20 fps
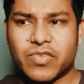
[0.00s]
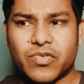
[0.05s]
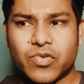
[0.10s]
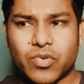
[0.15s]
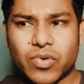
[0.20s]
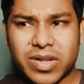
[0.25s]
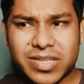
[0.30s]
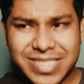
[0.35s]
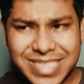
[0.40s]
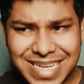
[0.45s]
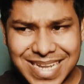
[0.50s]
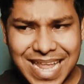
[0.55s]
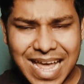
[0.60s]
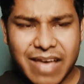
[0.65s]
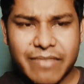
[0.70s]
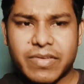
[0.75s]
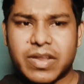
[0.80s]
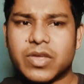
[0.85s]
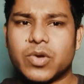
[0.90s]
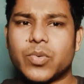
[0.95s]
If you still
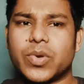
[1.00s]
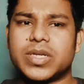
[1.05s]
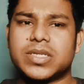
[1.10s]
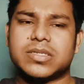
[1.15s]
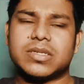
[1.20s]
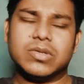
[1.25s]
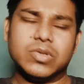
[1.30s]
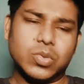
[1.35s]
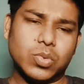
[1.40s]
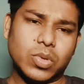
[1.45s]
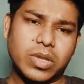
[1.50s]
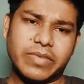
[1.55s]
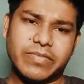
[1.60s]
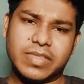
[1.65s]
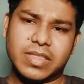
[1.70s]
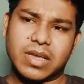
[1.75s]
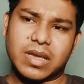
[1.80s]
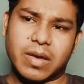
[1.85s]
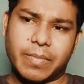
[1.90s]
have any question, do leave in